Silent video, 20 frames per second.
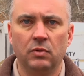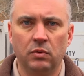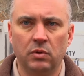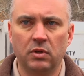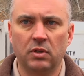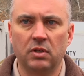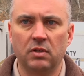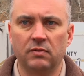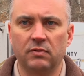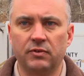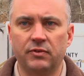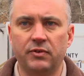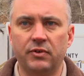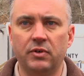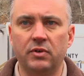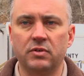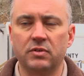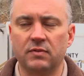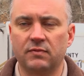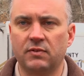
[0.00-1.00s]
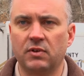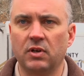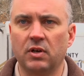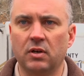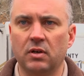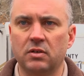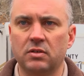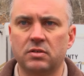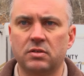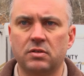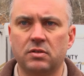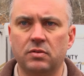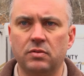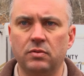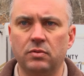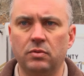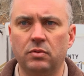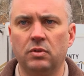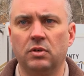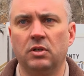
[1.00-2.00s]
will give a series of tugs
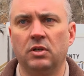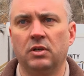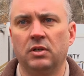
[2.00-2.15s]
to